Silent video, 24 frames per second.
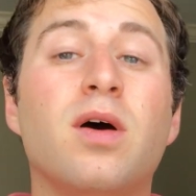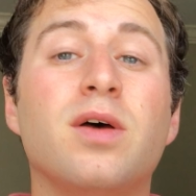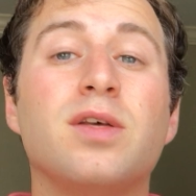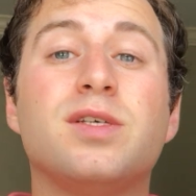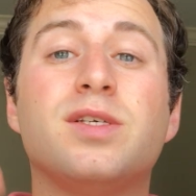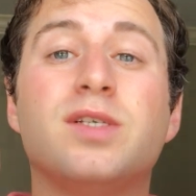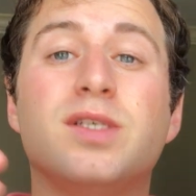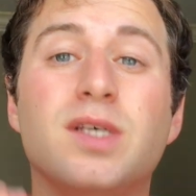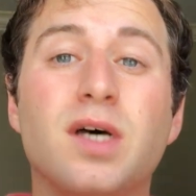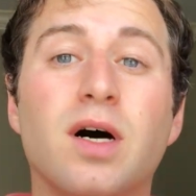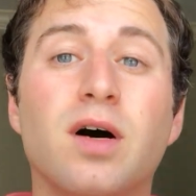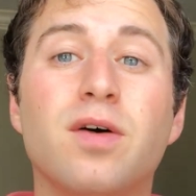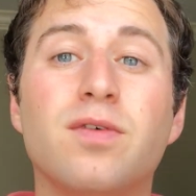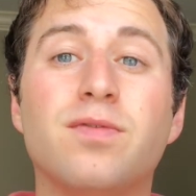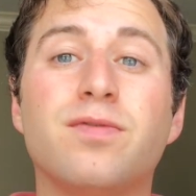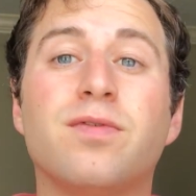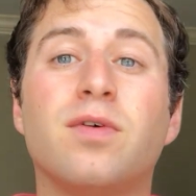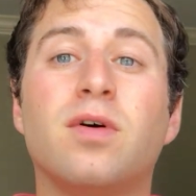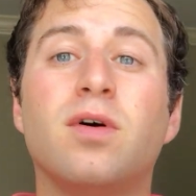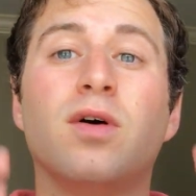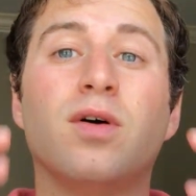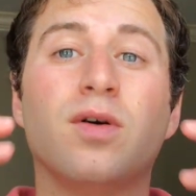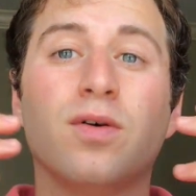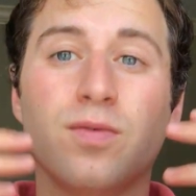self
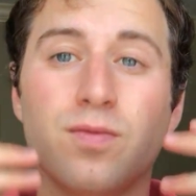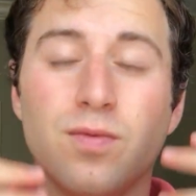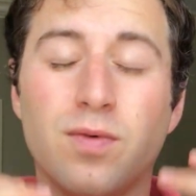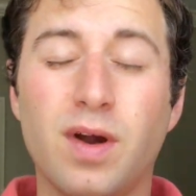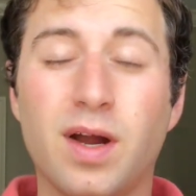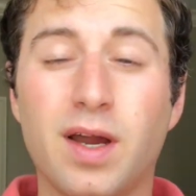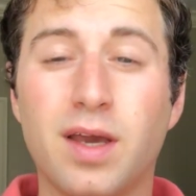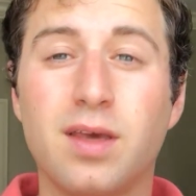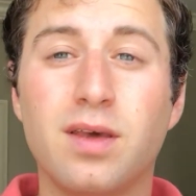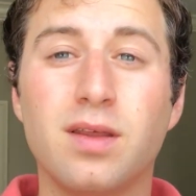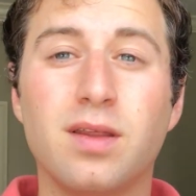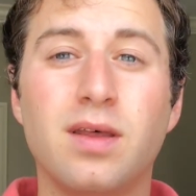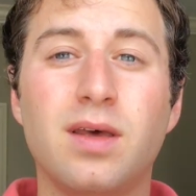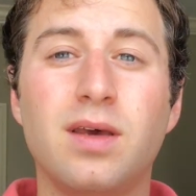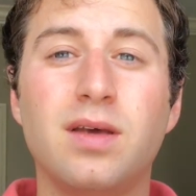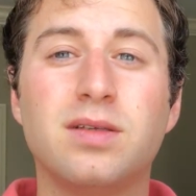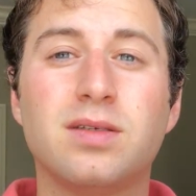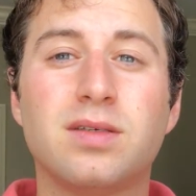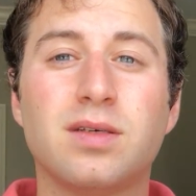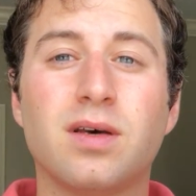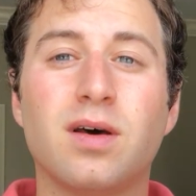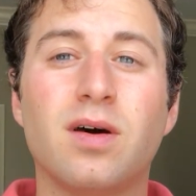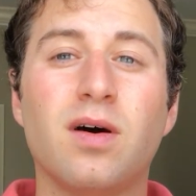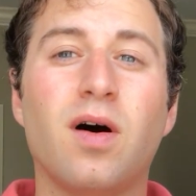
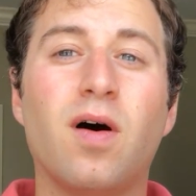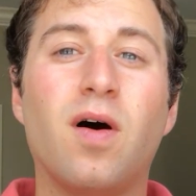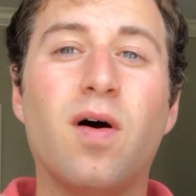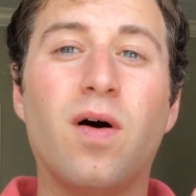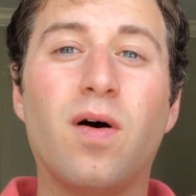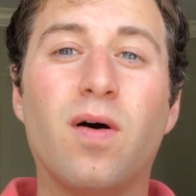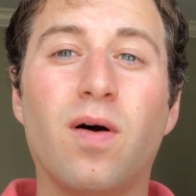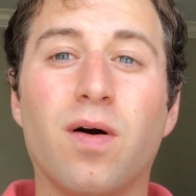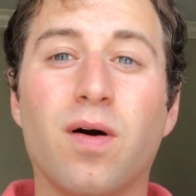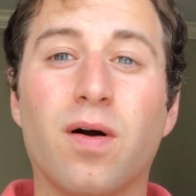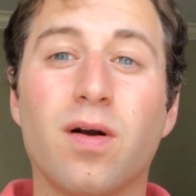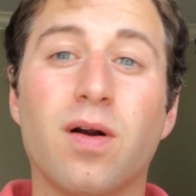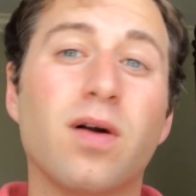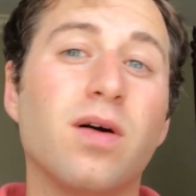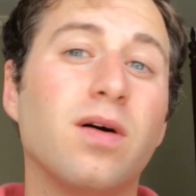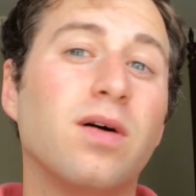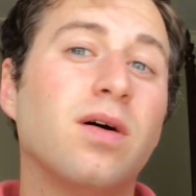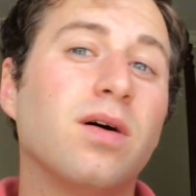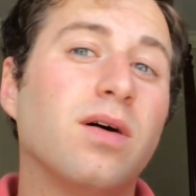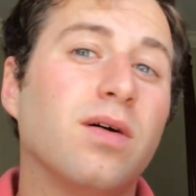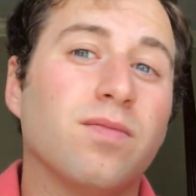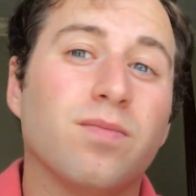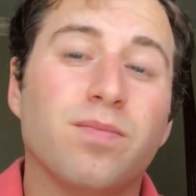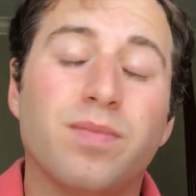regulate our
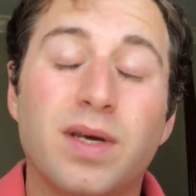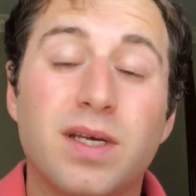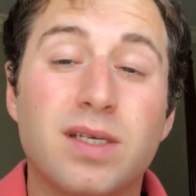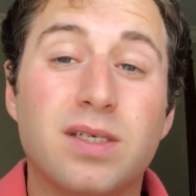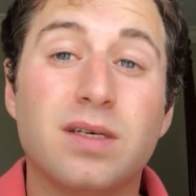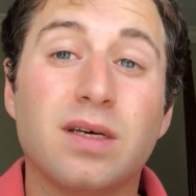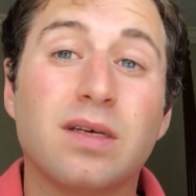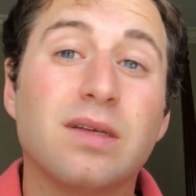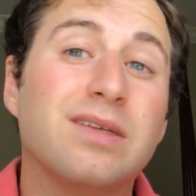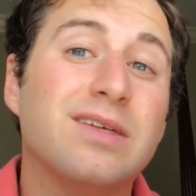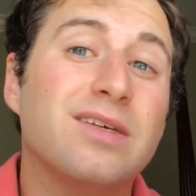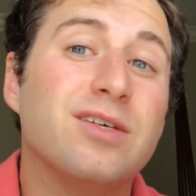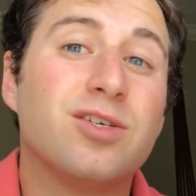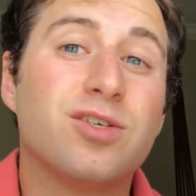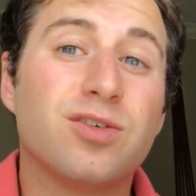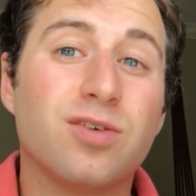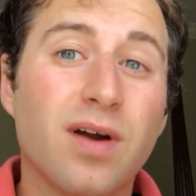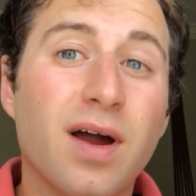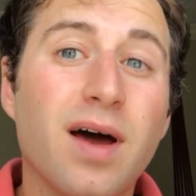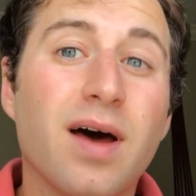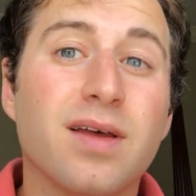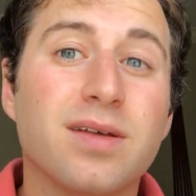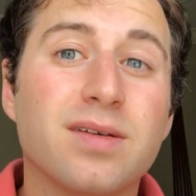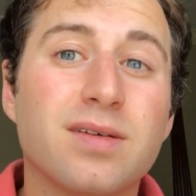basically
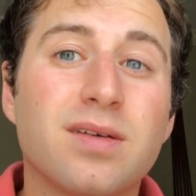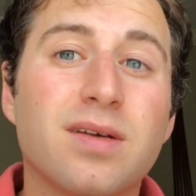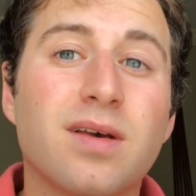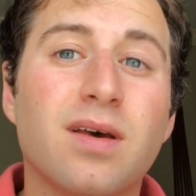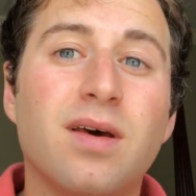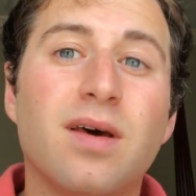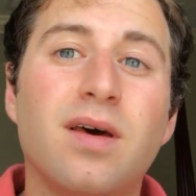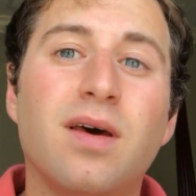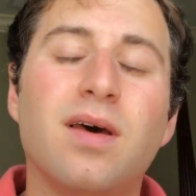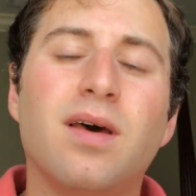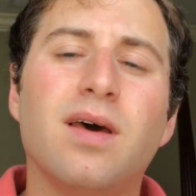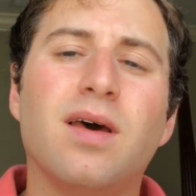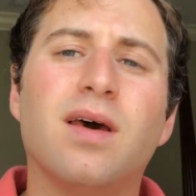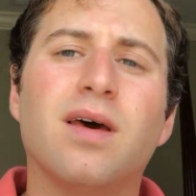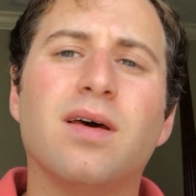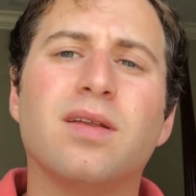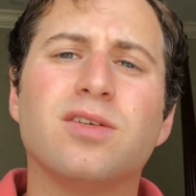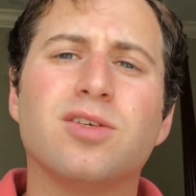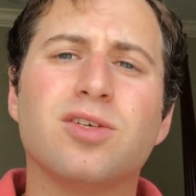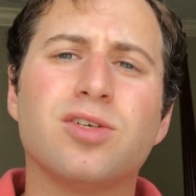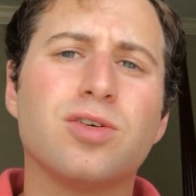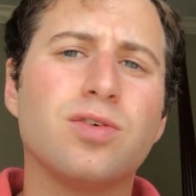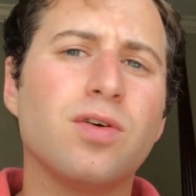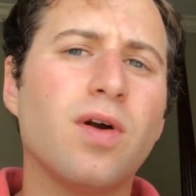stress.
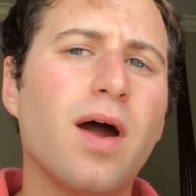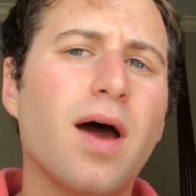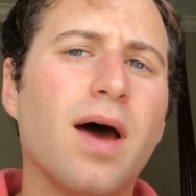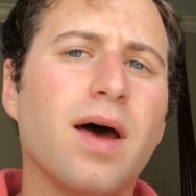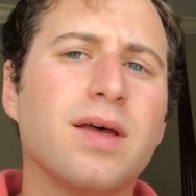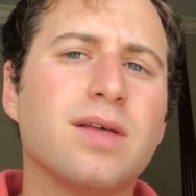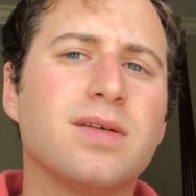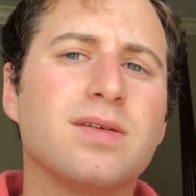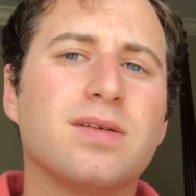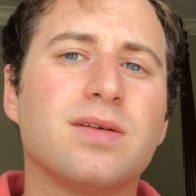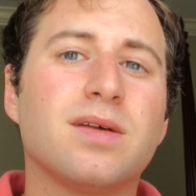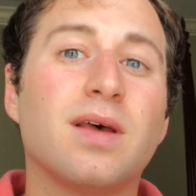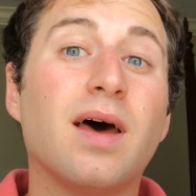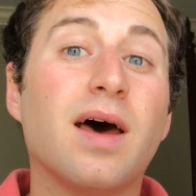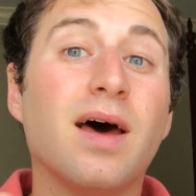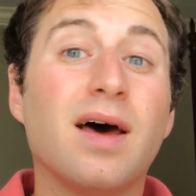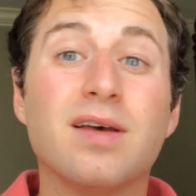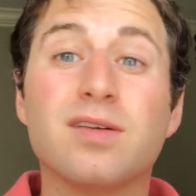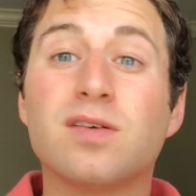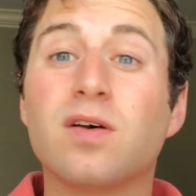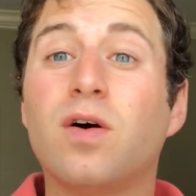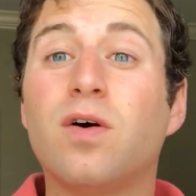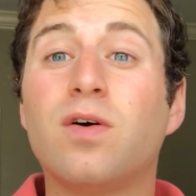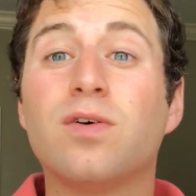And stress
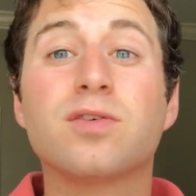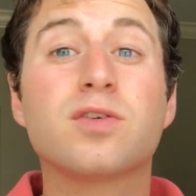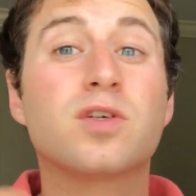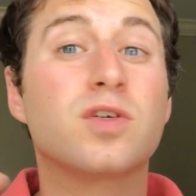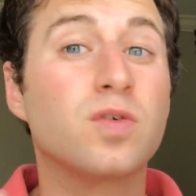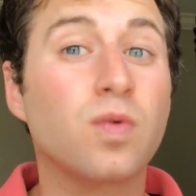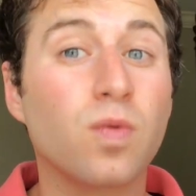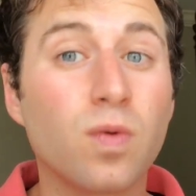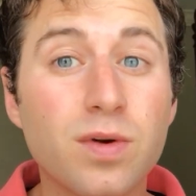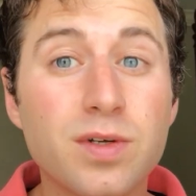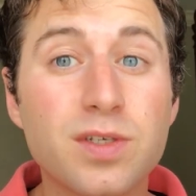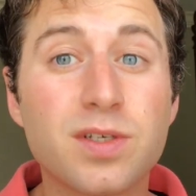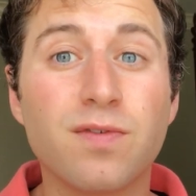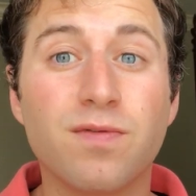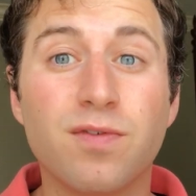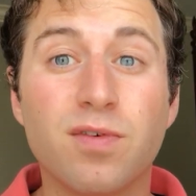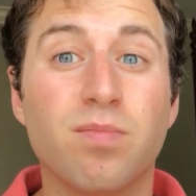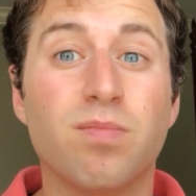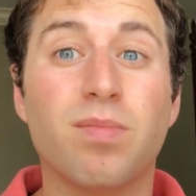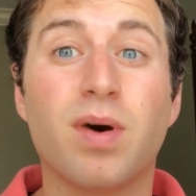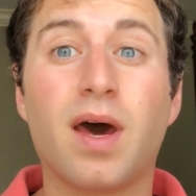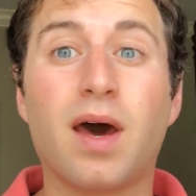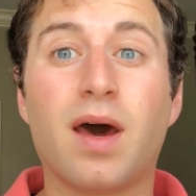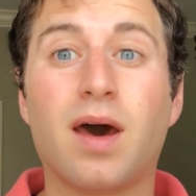has all sorts of
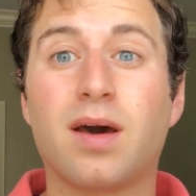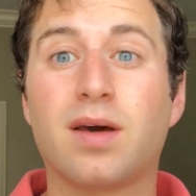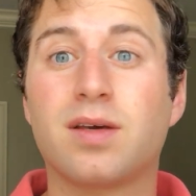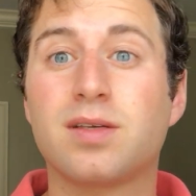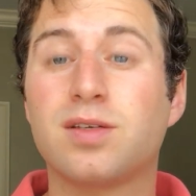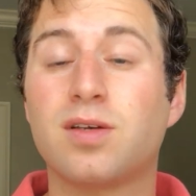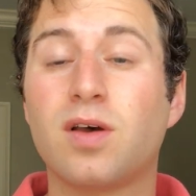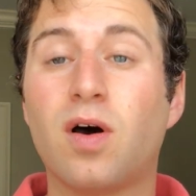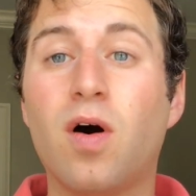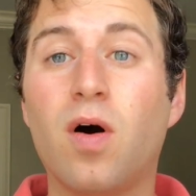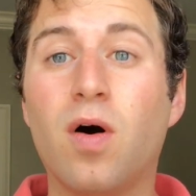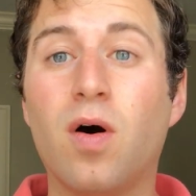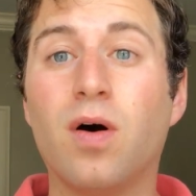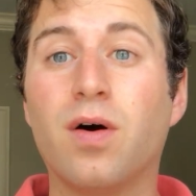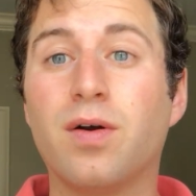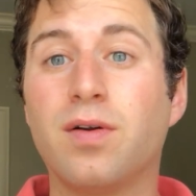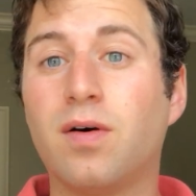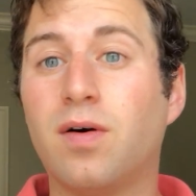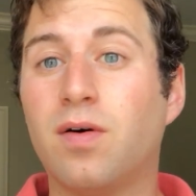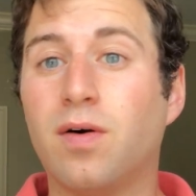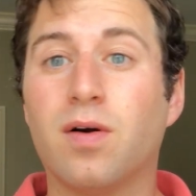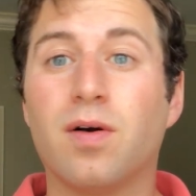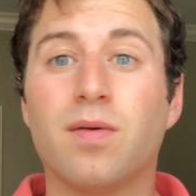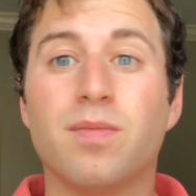impacts on
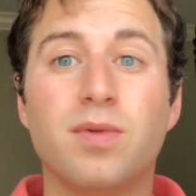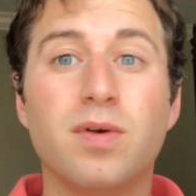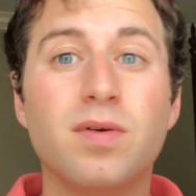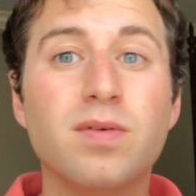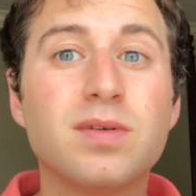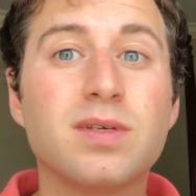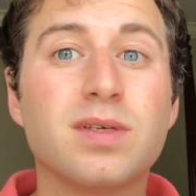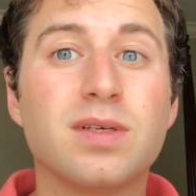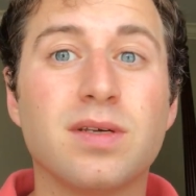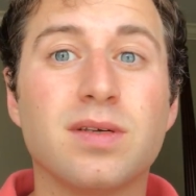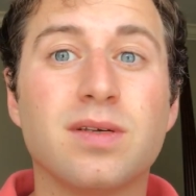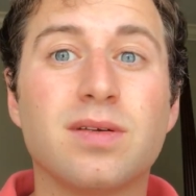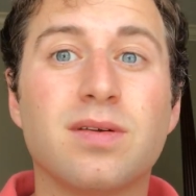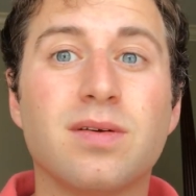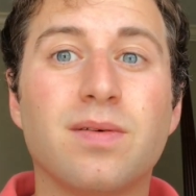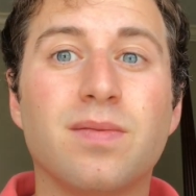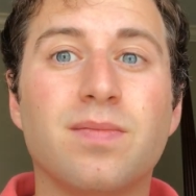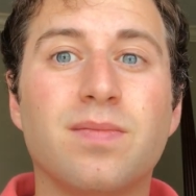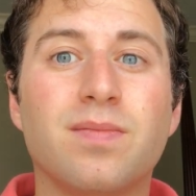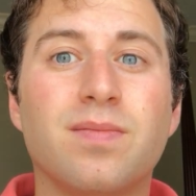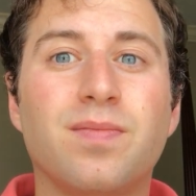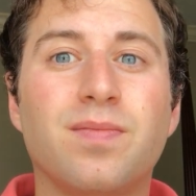our immune system.